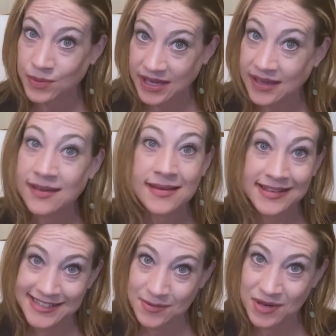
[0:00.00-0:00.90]
be
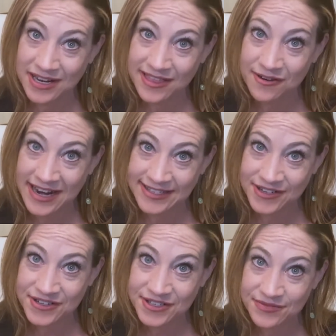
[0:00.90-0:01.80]
submitting their
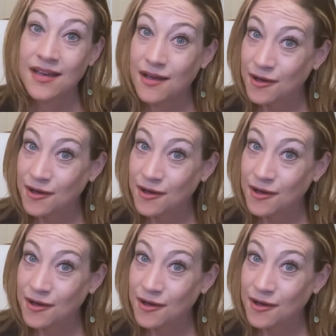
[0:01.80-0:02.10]
answers.